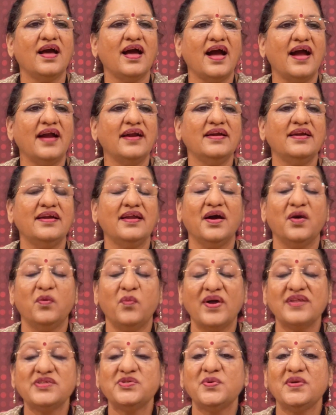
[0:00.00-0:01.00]
and uh,
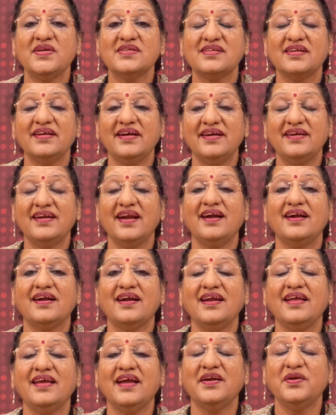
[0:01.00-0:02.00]
once you listen
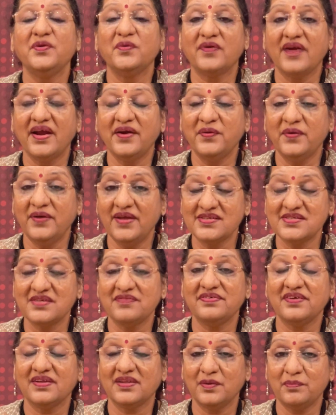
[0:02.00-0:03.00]
intently and you try to
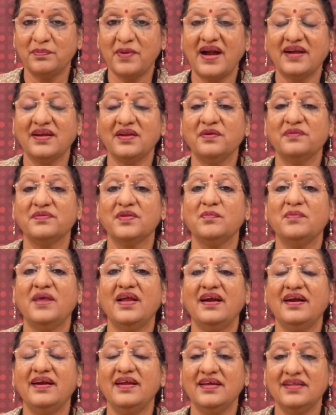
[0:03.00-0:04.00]
decipher the pattern of the
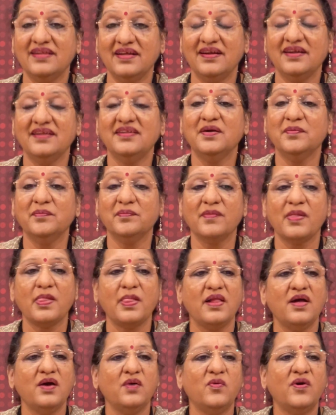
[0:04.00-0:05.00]
melody the rhythm
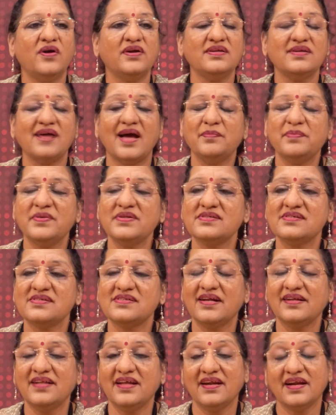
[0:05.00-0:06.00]
what happens is
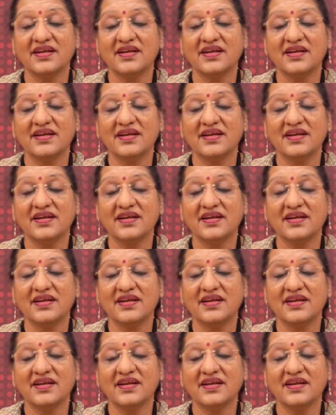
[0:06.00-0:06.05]
that there